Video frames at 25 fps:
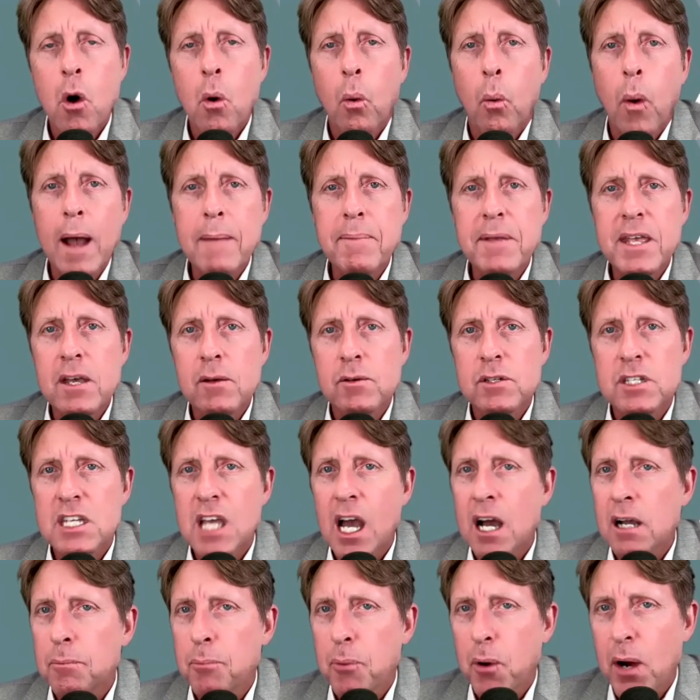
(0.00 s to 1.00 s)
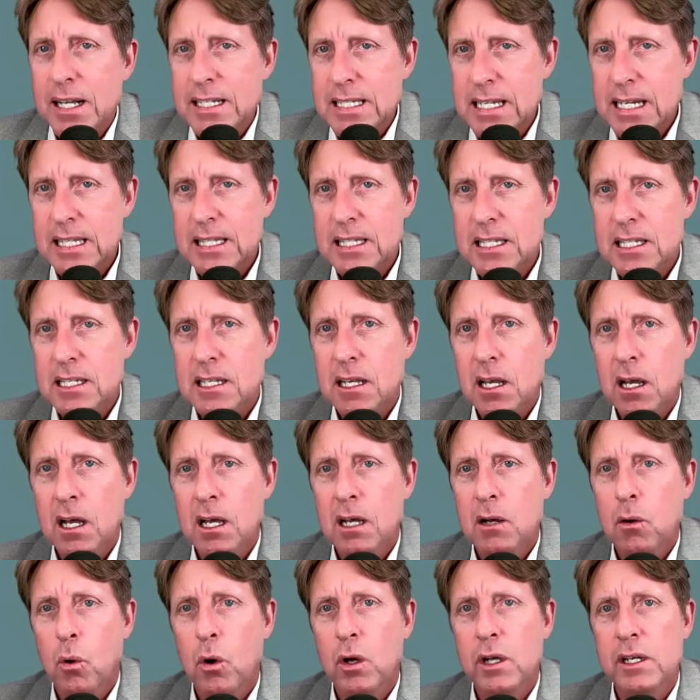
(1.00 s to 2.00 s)
YPO is Young Presidents
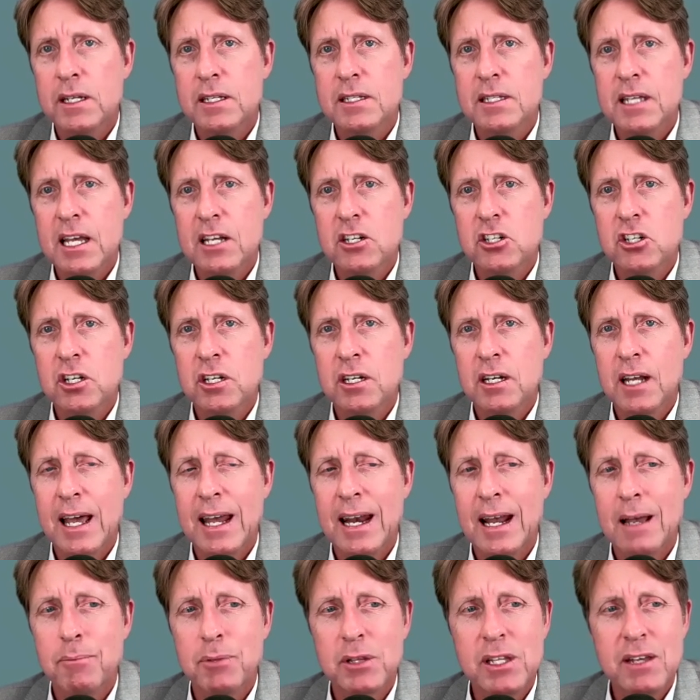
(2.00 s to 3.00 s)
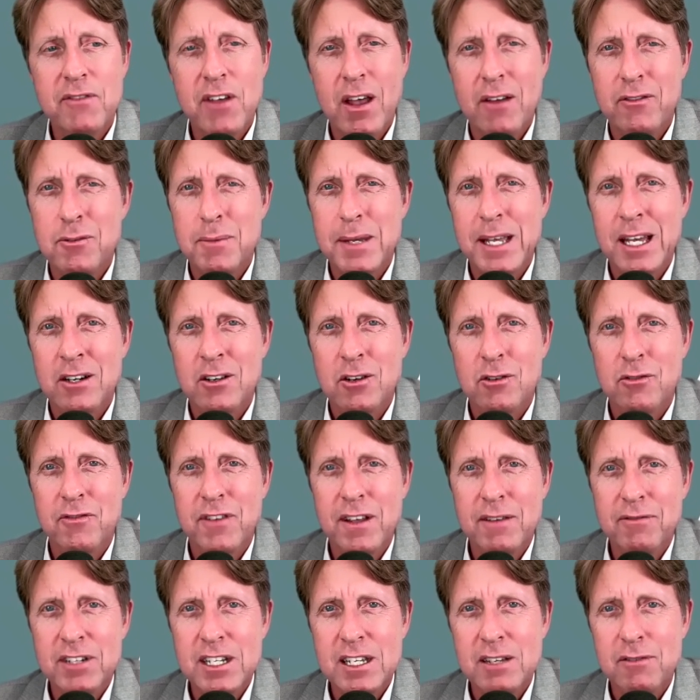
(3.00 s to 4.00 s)
organization, and I believe you have to be under
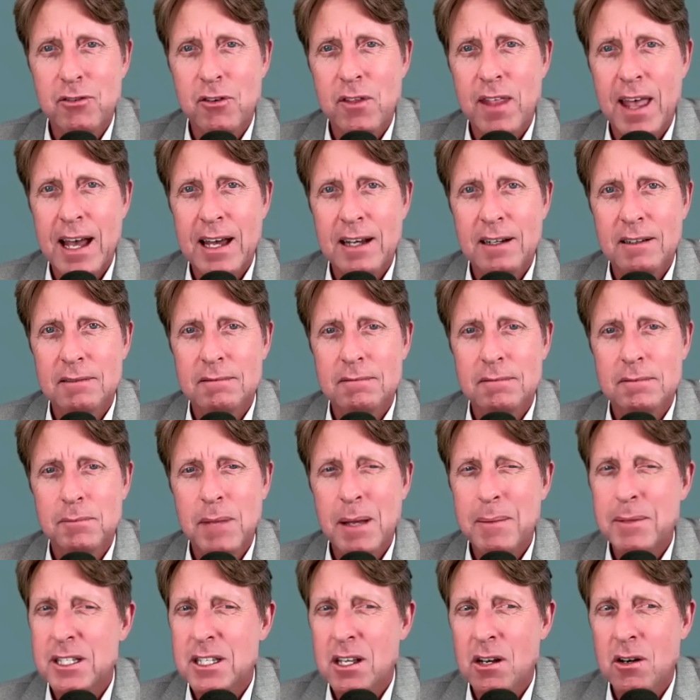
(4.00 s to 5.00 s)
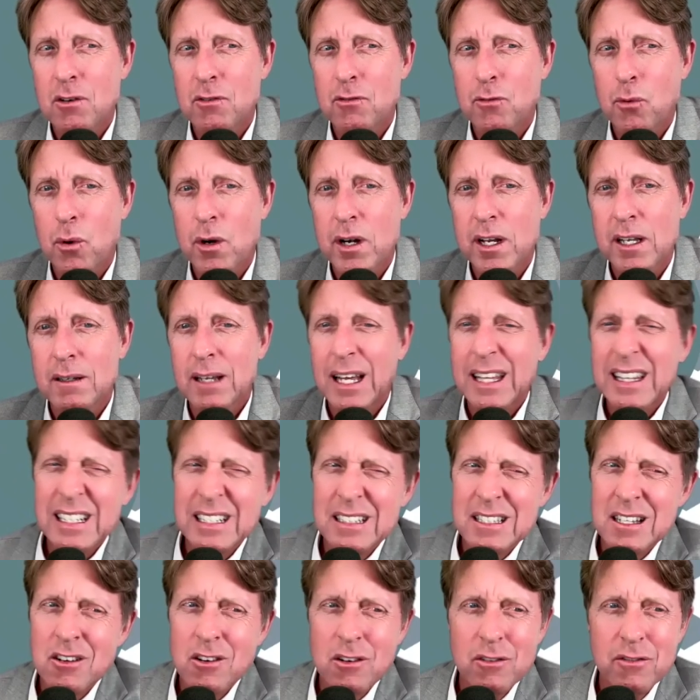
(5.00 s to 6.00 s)
50 for that. Maybe it's under 40. I think
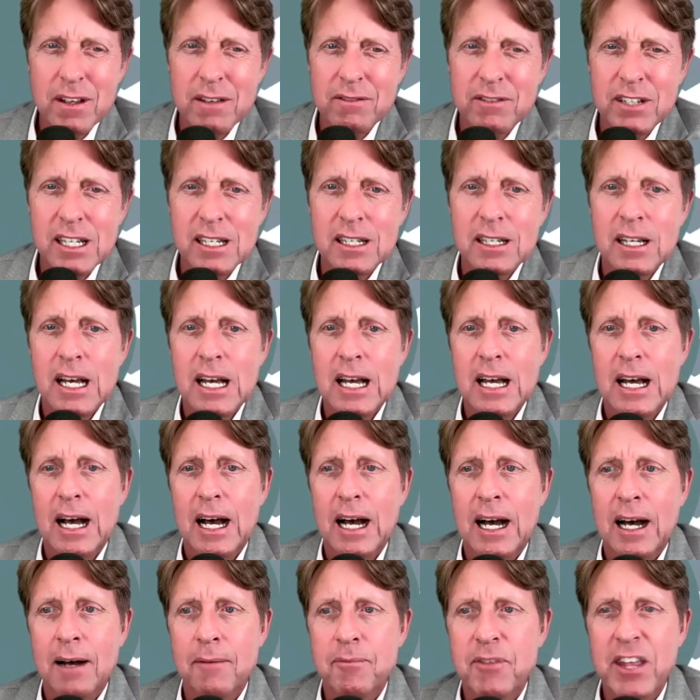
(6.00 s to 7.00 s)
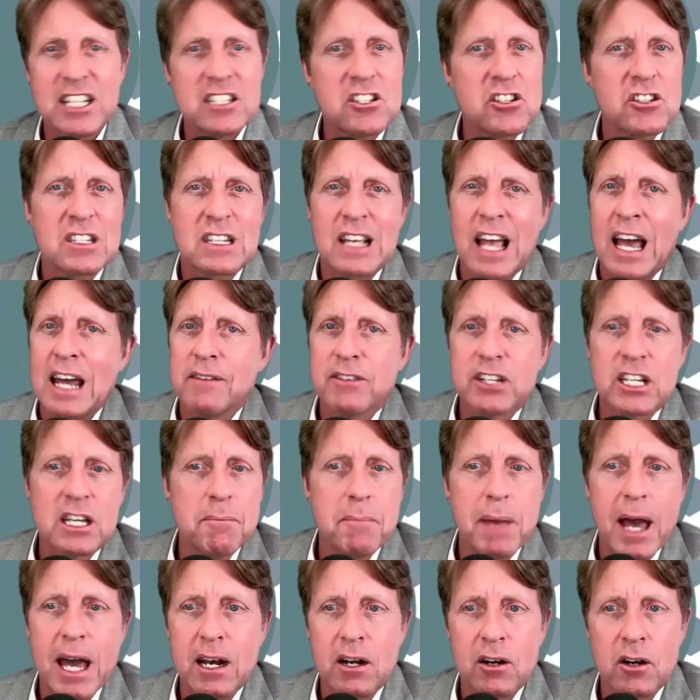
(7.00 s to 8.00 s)
it's under 50. That's just kind of a
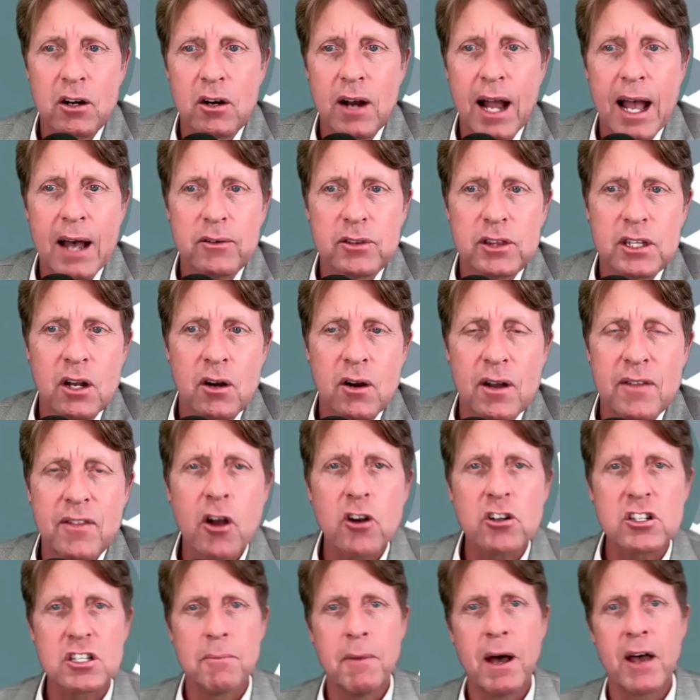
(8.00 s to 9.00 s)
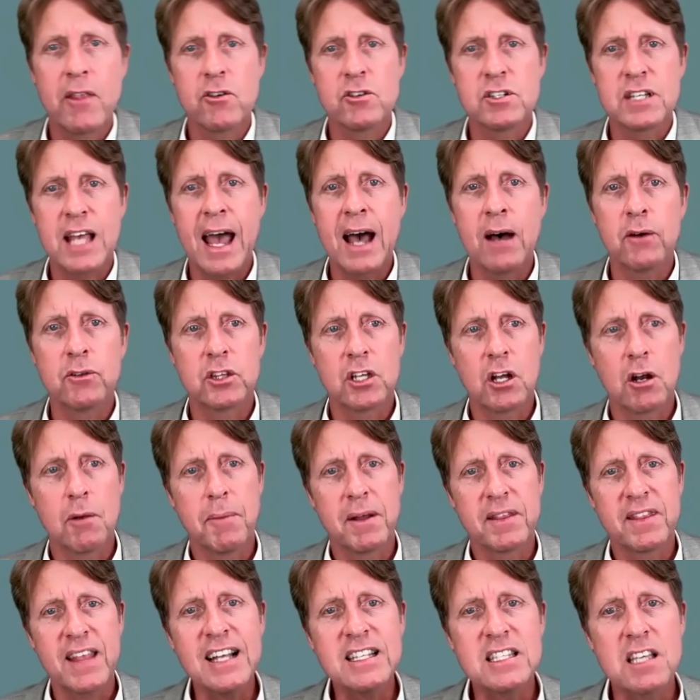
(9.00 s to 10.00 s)
competitor out there. And there are some others out there,
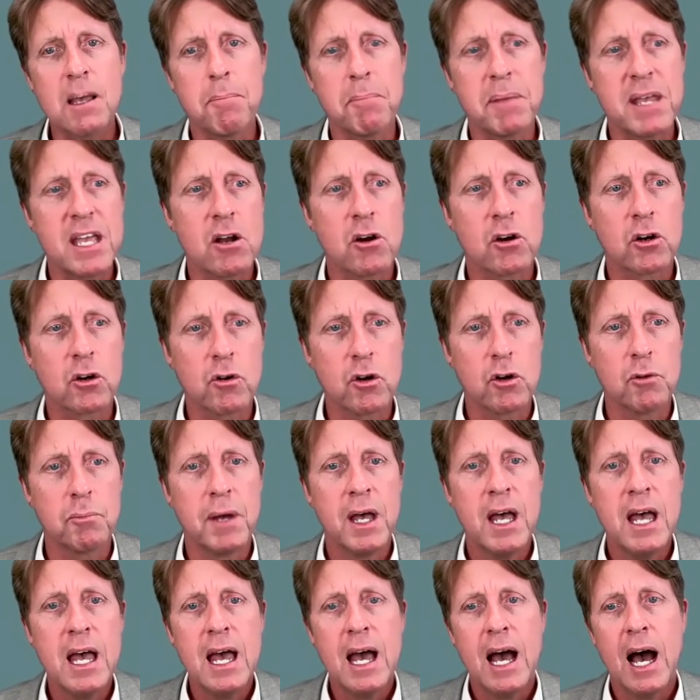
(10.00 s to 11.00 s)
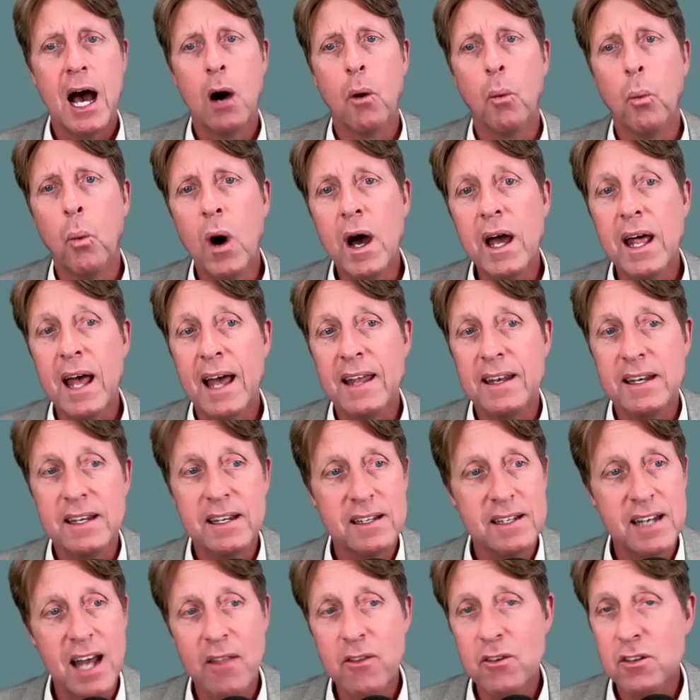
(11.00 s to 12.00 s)
but that's a peer group.
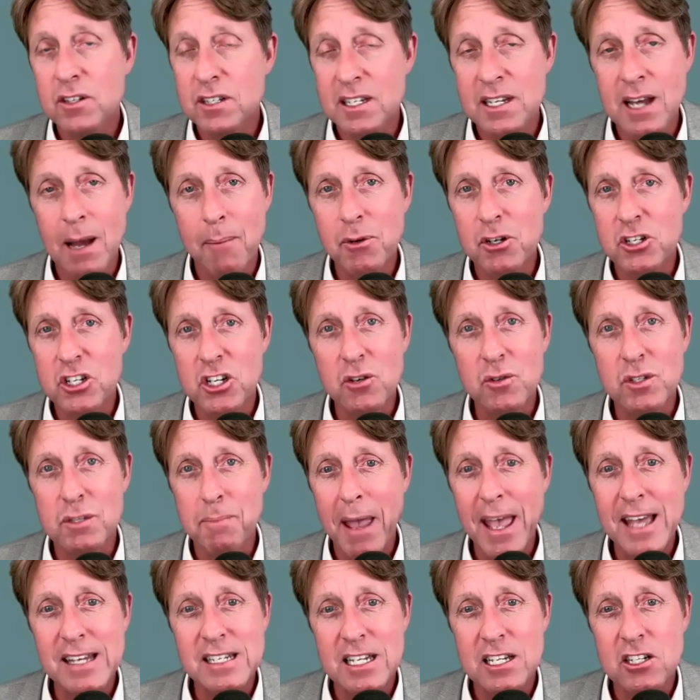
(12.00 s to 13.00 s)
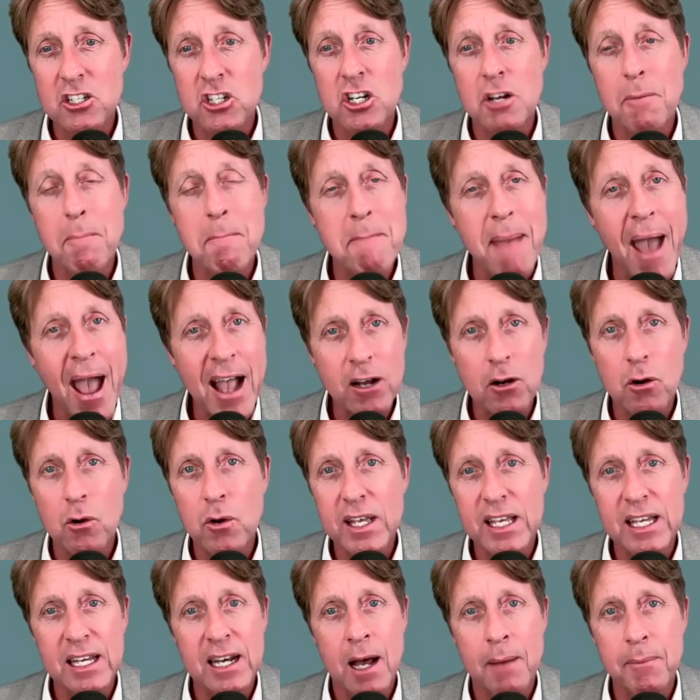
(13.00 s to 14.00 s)
Number two is pay attention to
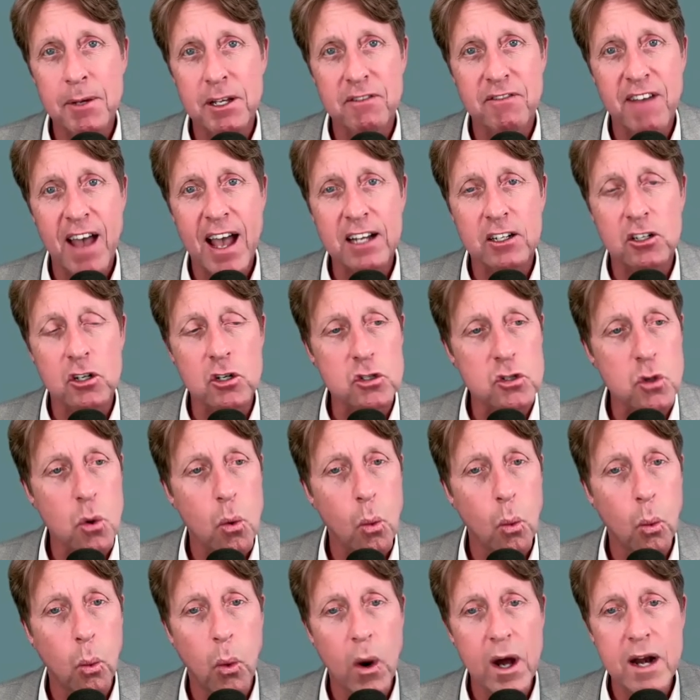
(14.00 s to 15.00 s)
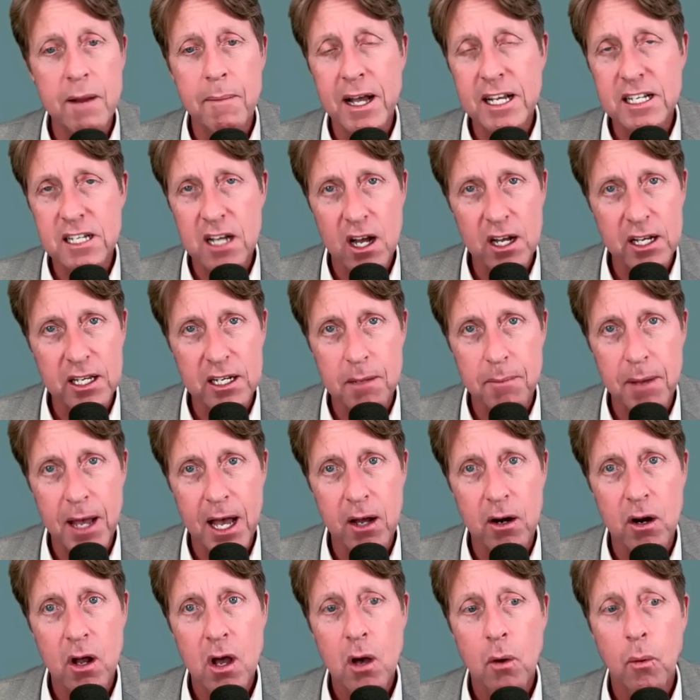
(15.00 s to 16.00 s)
macroeconomic factors. What am I talking
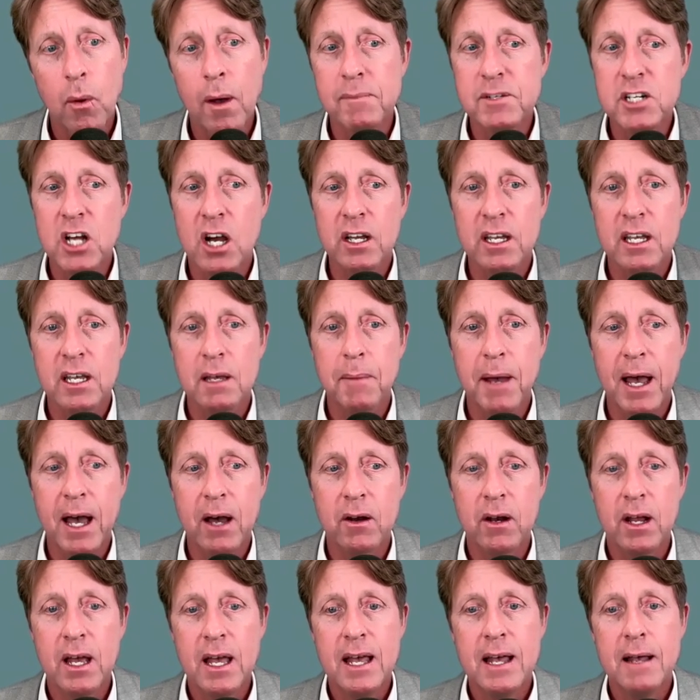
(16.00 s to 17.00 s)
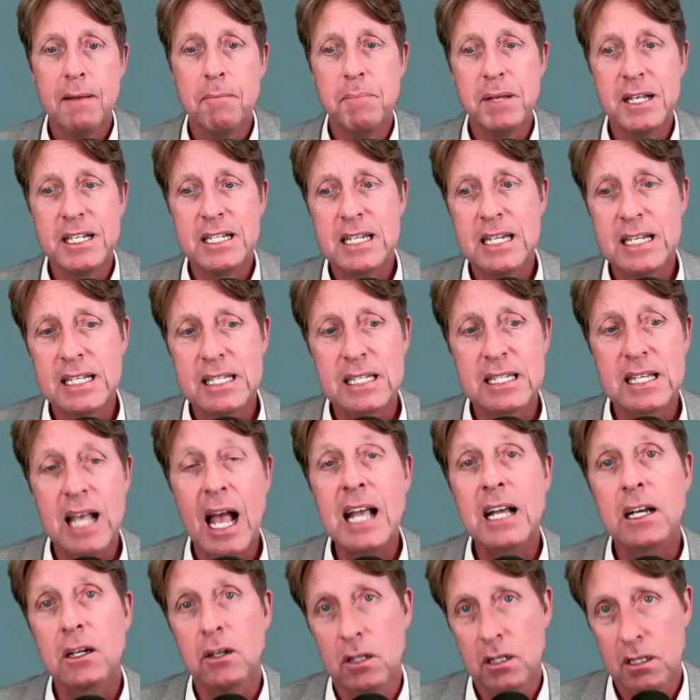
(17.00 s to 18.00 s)
about? Well, I'm talking about business
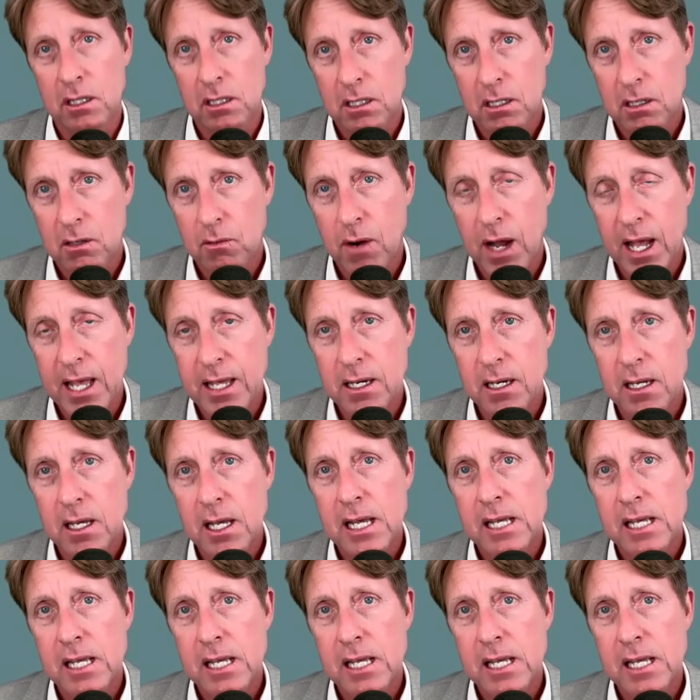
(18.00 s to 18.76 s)
cycle, right?